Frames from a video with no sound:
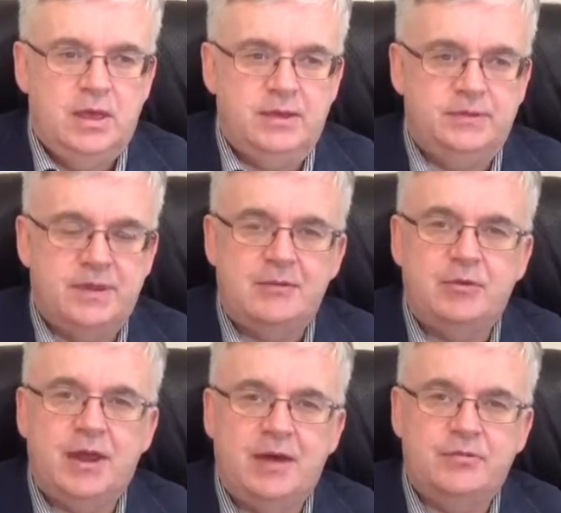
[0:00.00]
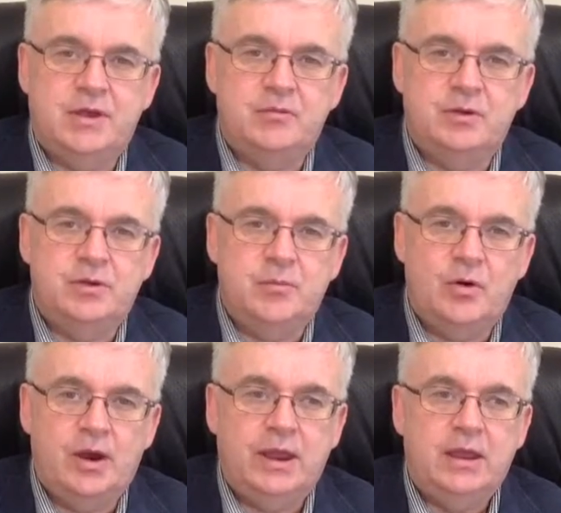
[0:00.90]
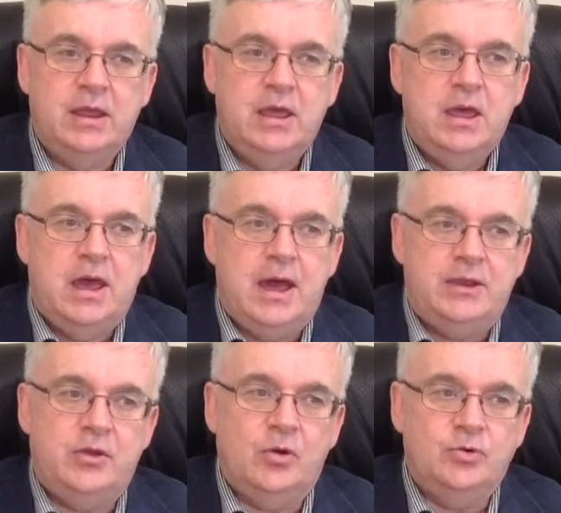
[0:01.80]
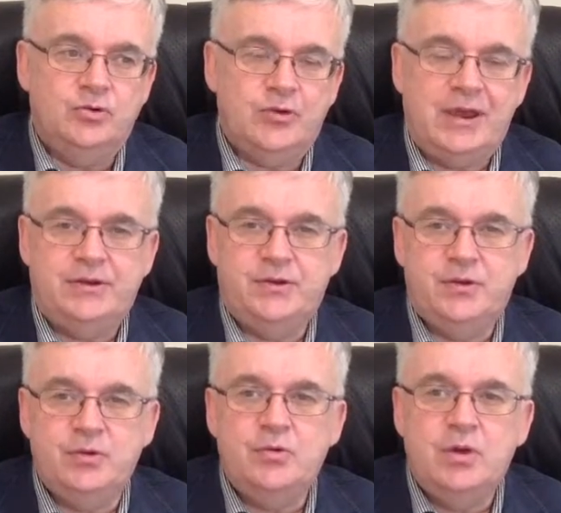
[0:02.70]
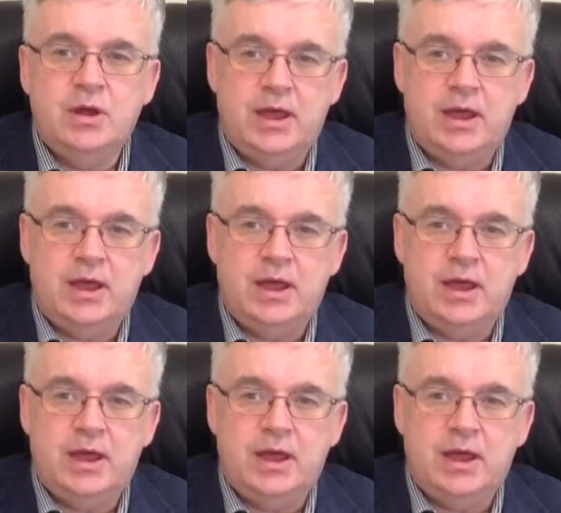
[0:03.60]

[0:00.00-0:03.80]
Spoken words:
7:30 in the morning, and you go straight to